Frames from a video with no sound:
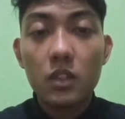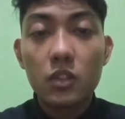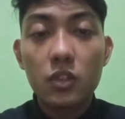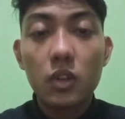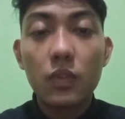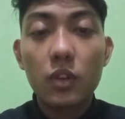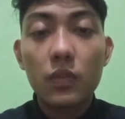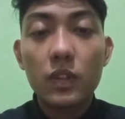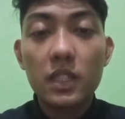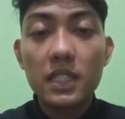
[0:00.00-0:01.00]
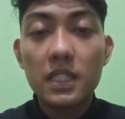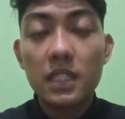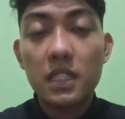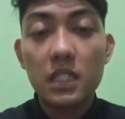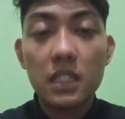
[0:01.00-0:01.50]
So for the first
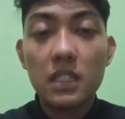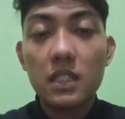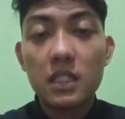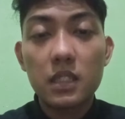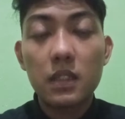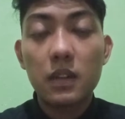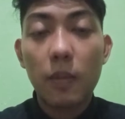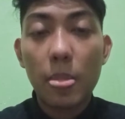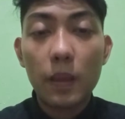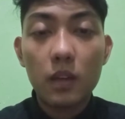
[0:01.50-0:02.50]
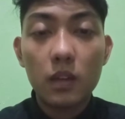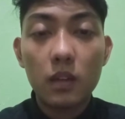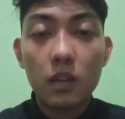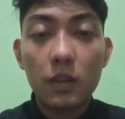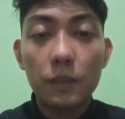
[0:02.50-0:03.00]
is
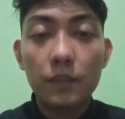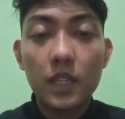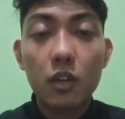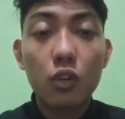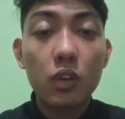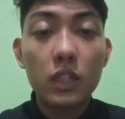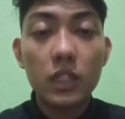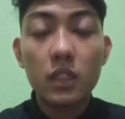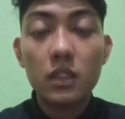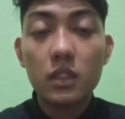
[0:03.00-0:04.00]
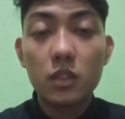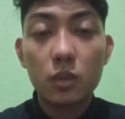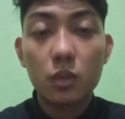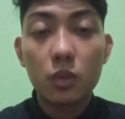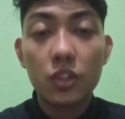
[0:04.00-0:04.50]
according
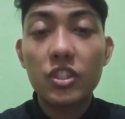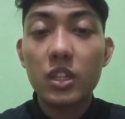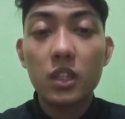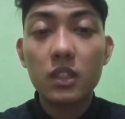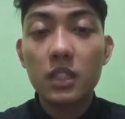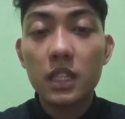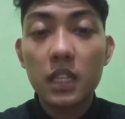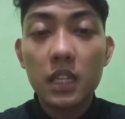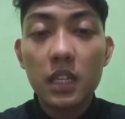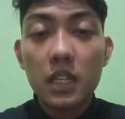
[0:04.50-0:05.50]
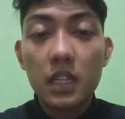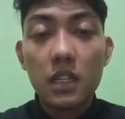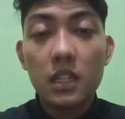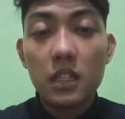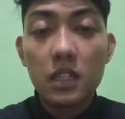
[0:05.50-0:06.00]
to Richard,
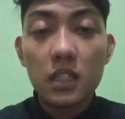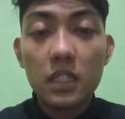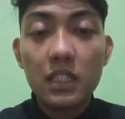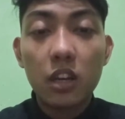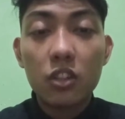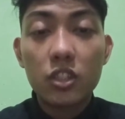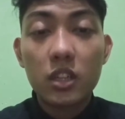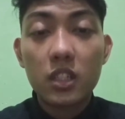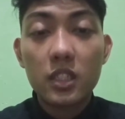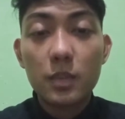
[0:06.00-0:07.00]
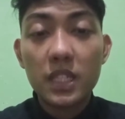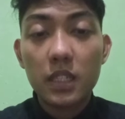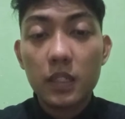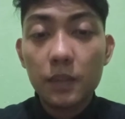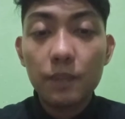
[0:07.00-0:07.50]
interactional
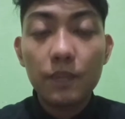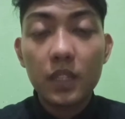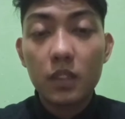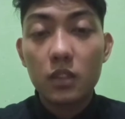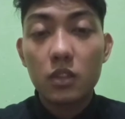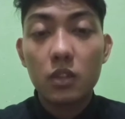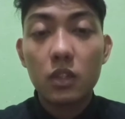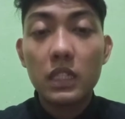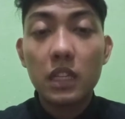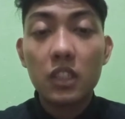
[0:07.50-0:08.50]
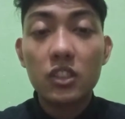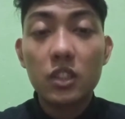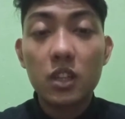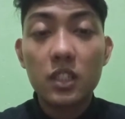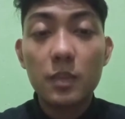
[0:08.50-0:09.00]
speaking. So
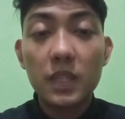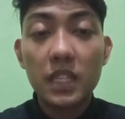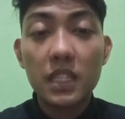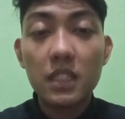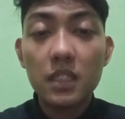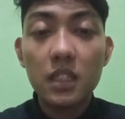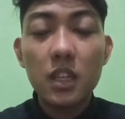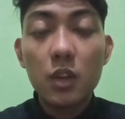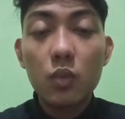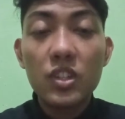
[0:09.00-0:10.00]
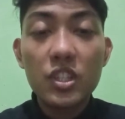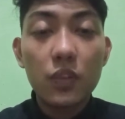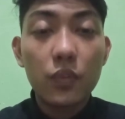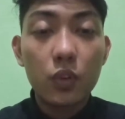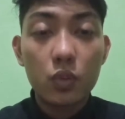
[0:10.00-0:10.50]
interactional speaking, which
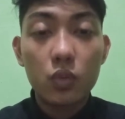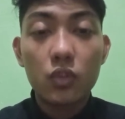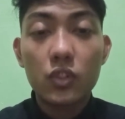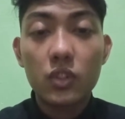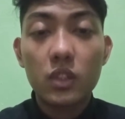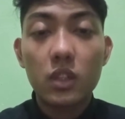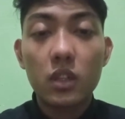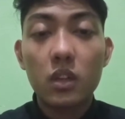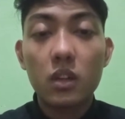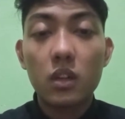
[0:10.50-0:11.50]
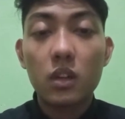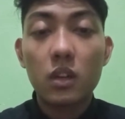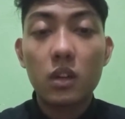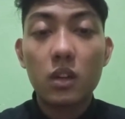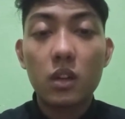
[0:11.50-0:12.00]
focus
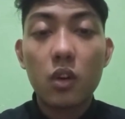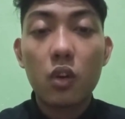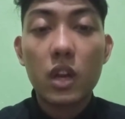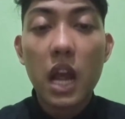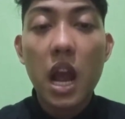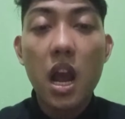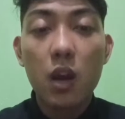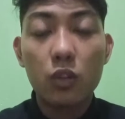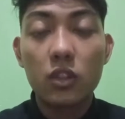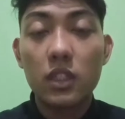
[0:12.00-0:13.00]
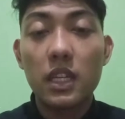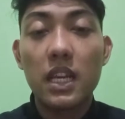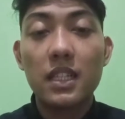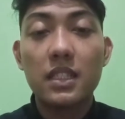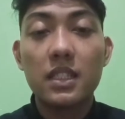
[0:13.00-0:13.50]
on how to
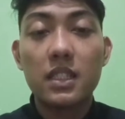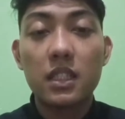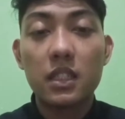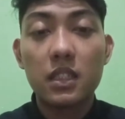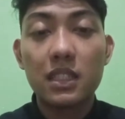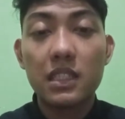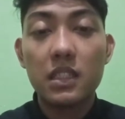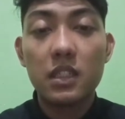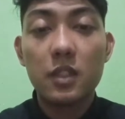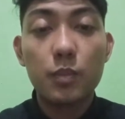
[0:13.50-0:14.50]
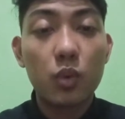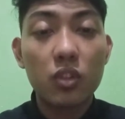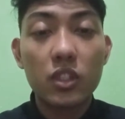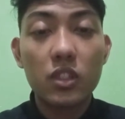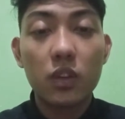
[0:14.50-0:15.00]
analyze the
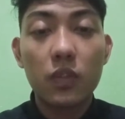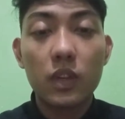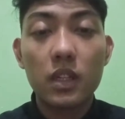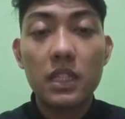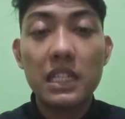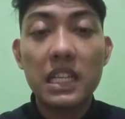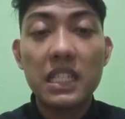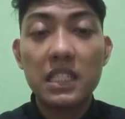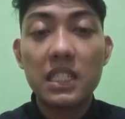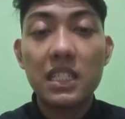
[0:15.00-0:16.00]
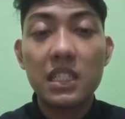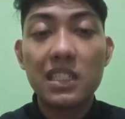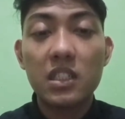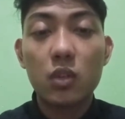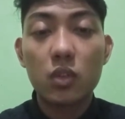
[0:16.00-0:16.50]
process of analyzing a
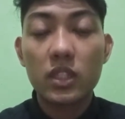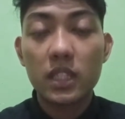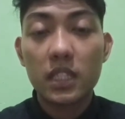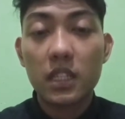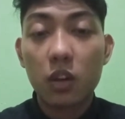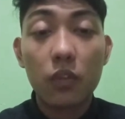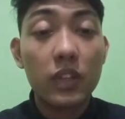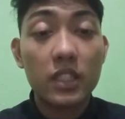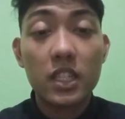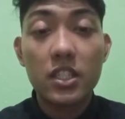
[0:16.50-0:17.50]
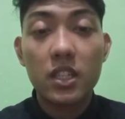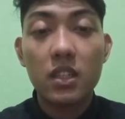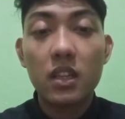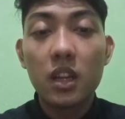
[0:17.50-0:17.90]
discourse in conversation.